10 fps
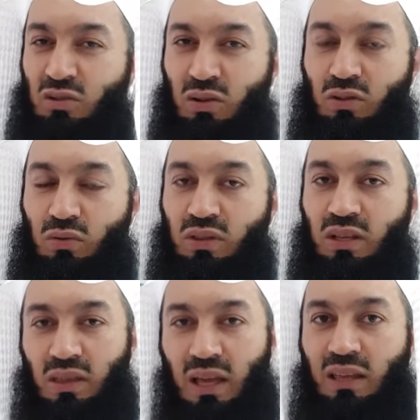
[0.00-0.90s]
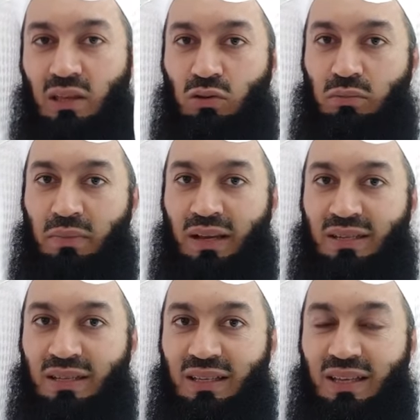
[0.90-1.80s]
it's not a good thing. Thank the
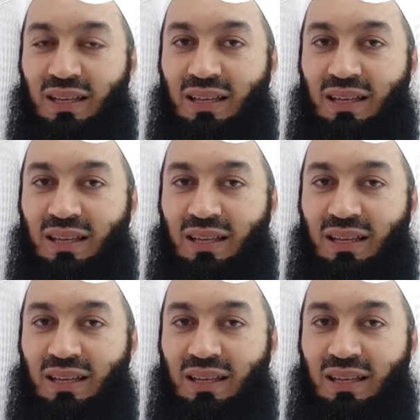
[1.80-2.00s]
Almighty.